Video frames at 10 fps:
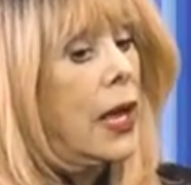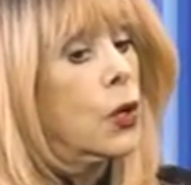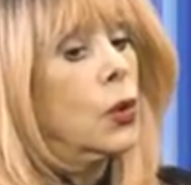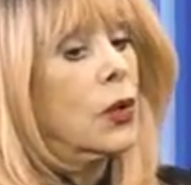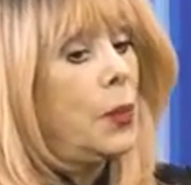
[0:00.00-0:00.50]
I
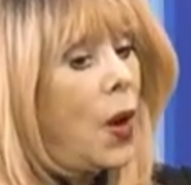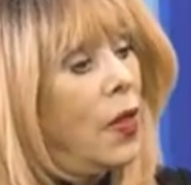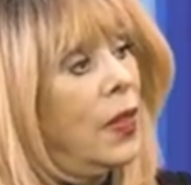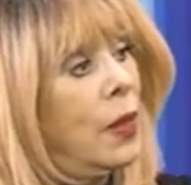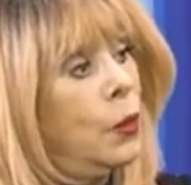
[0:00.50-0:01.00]
call
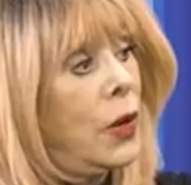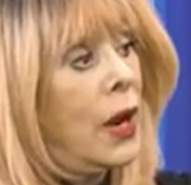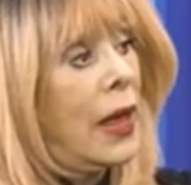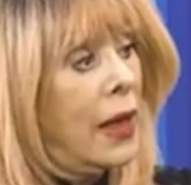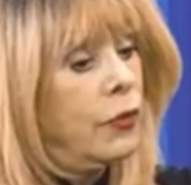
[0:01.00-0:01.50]
upon them
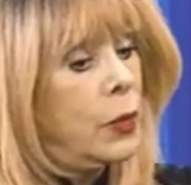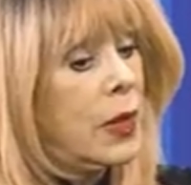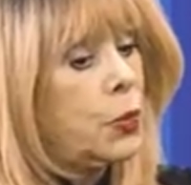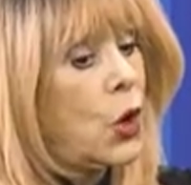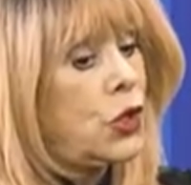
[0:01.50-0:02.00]
when I have a
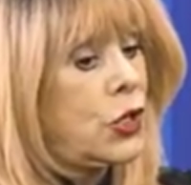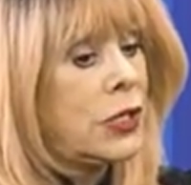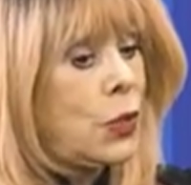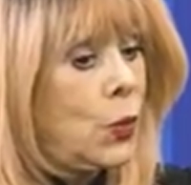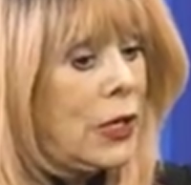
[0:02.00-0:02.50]
big
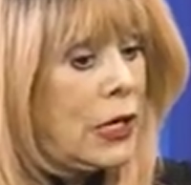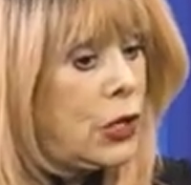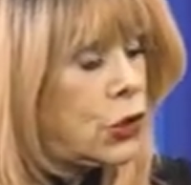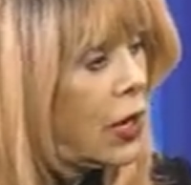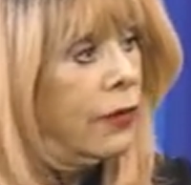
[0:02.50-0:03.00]
project and we
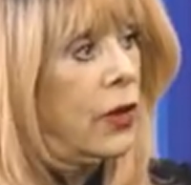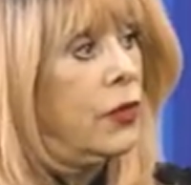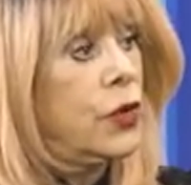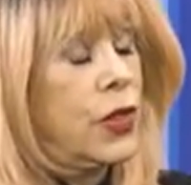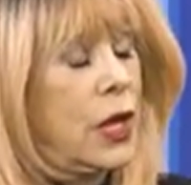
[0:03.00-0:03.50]
need to cover
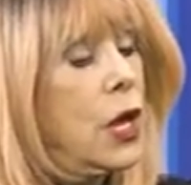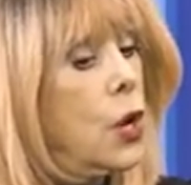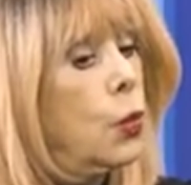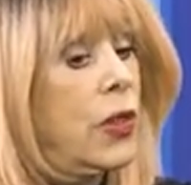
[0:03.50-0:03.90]
everything,